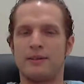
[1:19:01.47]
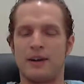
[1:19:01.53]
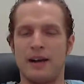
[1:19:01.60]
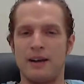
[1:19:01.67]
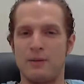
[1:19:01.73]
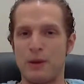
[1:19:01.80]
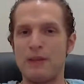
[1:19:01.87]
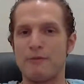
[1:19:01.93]

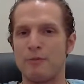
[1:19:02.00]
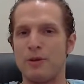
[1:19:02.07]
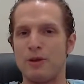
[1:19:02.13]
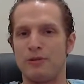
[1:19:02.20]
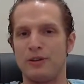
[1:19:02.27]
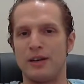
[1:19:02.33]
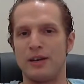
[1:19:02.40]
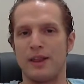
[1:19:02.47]
right? We've
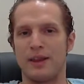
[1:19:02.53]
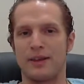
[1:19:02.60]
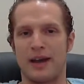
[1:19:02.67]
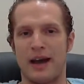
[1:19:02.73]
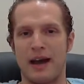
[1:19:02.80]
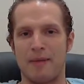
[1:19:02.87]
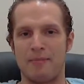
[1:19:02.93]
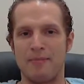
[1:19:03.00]
moved into the
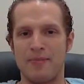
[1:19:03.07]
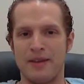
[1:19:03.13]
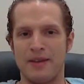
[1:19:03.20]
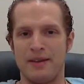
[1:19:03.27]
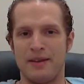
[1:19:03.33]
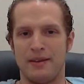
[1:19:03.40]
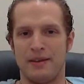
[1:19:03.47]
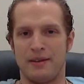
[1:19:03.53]
top
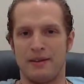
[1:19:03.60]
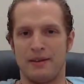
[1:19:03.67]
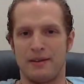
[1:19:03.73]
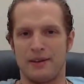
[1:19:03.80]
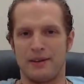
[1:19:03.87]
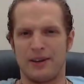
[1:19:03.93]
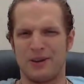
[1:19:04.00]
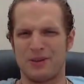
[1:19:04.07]

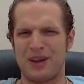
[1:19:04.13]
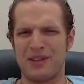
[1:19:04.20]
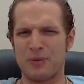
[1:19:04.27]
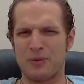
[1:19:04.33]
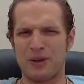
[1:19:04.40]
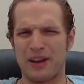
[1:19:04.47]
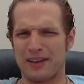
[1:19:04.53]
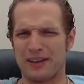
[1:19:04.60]
I
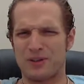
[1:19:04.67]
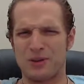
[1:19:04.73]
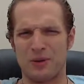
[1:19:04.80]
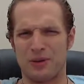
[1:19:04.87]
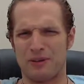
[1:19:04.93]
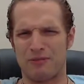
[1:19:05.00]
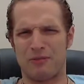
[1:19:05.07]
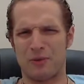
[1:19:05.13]
think we're like
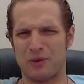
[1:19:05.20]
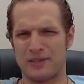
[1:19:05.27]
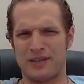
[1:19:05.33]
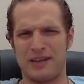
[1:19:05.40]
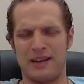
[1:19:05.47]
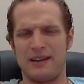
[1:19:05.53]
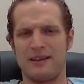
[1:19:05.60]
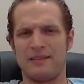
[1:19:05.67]

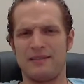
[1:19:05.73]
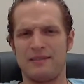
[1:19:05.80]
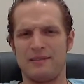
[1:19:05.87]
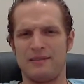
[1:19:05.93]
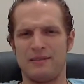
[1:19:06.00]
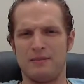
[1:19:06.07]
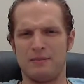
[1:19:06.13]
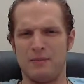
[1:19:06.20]
214
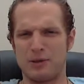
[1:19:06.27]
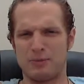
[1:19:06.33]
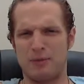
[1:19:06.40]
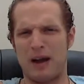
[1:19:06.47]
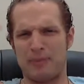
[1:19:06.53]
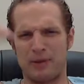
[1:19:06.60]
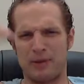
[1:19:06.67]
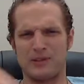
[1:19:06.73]
most
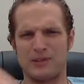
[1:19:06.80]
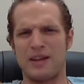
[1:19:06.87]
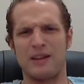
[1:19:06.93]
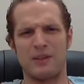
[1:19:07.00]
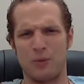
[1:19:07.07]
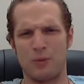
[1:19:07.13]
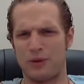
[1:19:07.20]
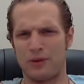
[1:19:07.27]
popular site
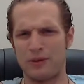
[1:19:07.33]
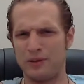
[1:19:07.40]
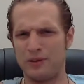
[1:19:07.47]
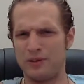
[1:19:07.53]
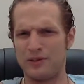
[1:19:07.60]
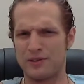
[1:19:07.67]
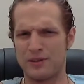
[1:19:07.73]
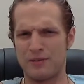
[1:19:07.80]
in the world,
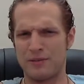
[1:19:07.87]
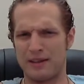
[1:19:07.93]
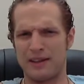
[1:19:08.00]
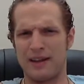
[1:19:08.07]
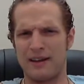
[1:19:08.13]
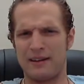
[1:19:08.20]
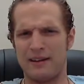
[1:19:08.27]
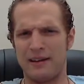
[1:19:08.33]
or something
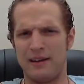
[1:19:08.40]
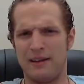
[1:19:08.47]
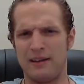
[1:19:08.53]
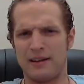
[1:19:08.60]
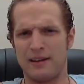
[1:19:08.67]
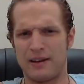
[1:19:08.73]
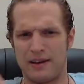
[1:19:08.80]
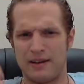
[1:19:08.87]
like
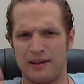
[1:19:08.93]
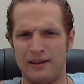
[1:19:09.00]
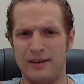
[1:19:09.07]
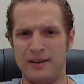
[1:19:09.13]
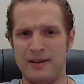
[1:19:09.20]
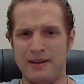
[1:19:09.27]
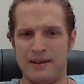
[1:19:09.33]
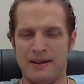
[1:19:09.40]
that.
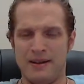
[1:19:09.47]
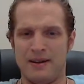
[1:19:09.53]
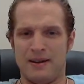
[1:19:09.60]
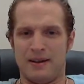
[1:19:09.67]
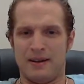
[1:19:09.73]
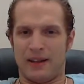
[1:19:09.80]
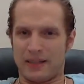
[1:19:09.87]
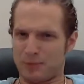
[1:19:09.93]

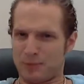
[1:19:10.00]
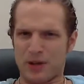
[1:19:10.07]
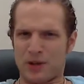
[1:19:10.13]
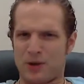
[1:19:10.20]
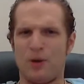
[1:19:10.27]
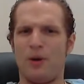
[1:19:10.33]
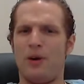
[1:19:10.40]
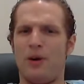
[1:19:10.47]
That's pretty
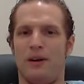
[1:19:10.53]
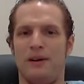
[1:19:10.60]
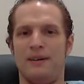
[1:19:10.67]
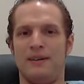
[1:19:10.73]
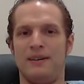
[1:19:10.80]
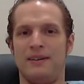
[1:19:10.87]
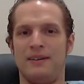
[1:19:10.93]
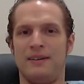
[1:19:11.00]

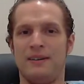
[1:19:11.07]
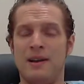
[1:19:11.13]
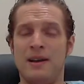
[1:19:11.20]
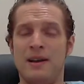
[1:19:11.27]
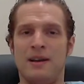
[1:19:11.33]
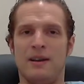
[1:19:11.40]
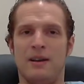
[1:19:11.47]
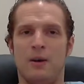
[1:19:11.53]
cool.
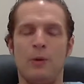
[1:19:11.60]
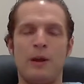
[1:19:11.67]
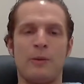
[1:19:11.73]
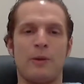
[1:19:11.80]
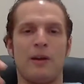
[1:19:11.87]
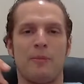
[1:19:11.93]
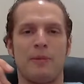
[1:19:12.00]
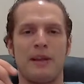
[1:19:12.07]
We
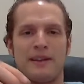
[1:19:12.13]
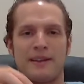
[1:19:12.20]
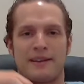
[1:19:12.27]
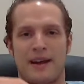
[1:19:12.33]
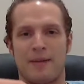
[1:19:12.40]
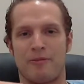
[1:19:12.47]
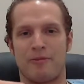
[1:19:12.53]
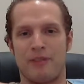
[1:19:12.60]
will be in the
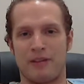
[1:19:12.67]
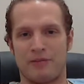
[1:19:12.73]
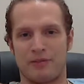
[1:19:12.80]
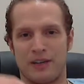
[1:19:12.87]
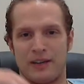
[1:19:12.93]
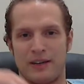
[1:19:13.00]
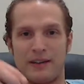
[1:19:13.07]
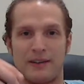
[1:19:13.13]
top
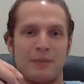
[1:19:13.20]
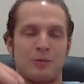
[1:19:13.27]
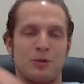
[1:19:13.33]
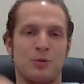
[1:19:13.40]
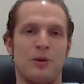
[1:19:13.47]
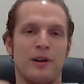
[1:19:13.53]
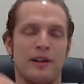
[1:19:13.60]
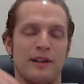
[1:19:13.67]
50, in the top
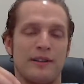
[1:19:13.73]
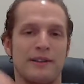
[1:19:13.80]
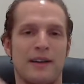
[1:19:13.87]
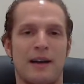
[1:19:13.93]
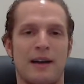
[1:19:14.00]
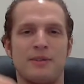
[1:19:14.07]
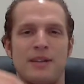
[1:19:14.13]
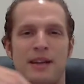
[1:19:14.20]
20, in the
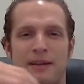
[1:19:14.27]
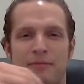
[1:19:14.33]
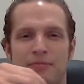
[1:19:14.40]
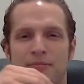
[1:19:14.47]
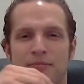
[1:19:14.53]
top 10.